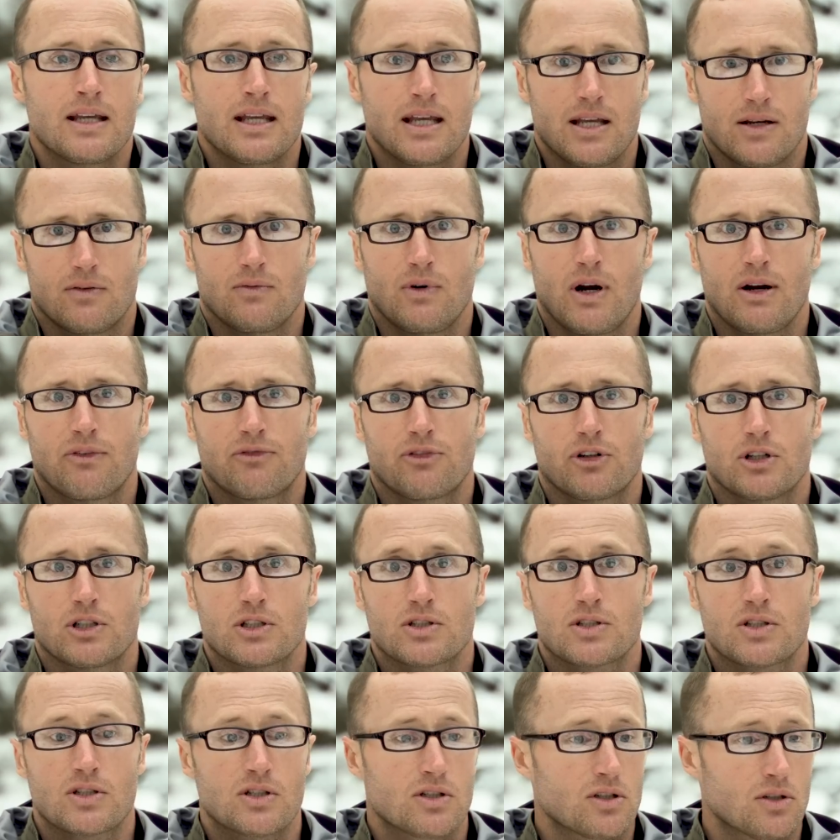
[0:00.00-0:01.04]
in
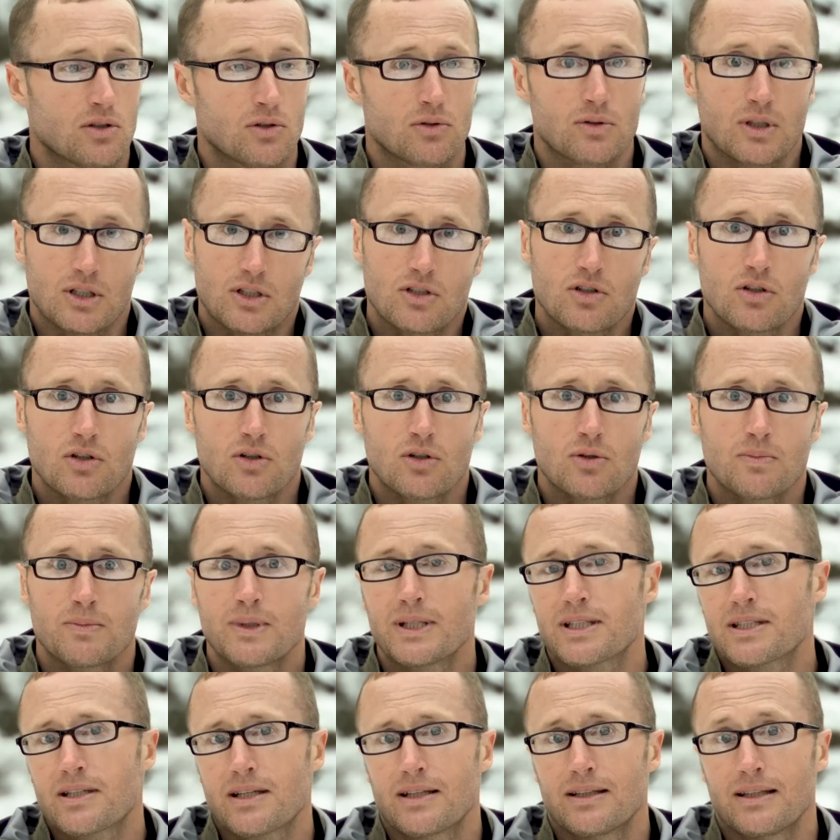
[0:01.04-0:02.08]
reference to the tube
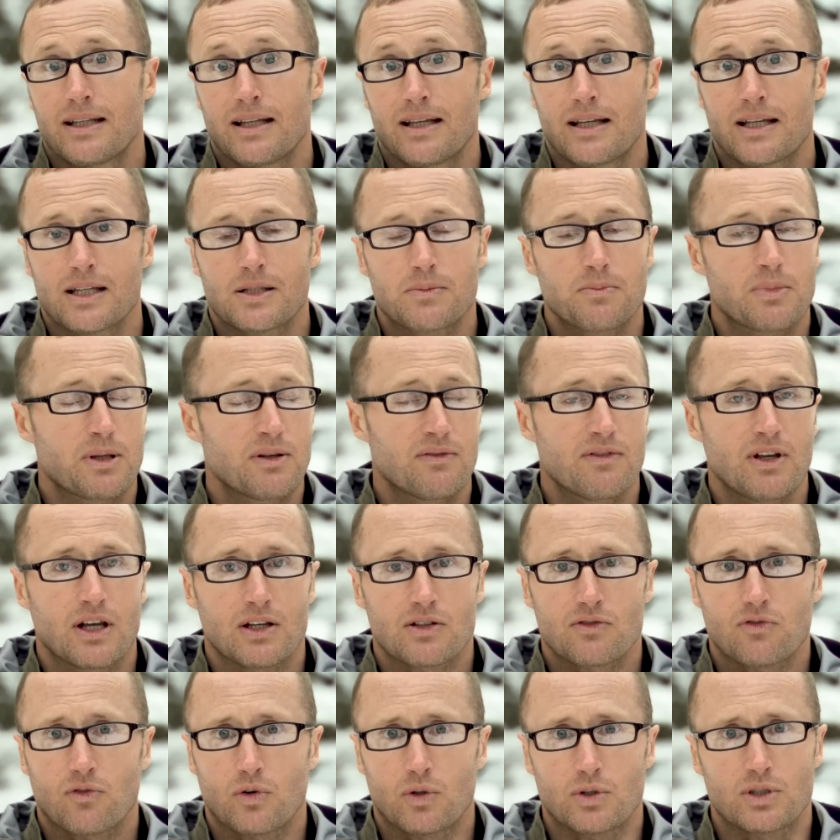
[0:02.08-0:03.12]
that's in this
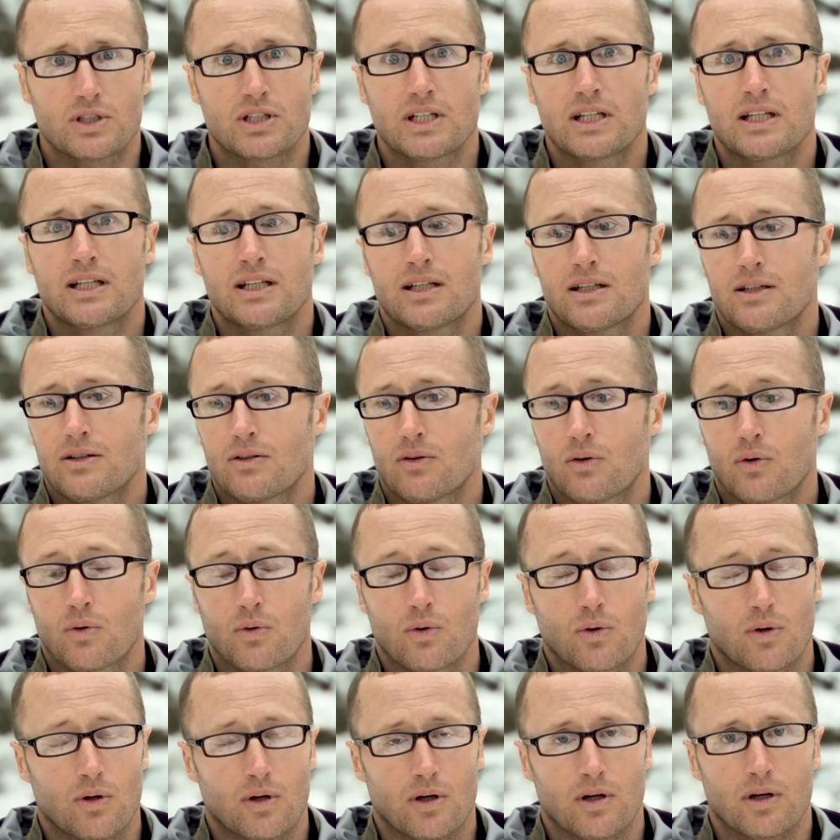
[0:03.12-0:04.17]
PVS-14
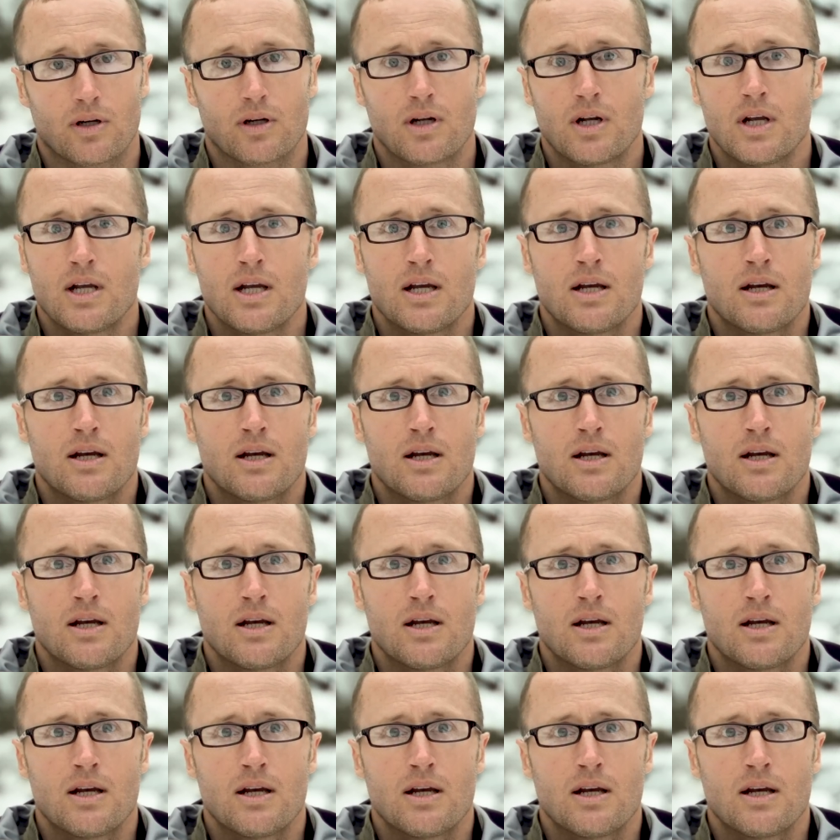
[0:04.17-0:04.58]
or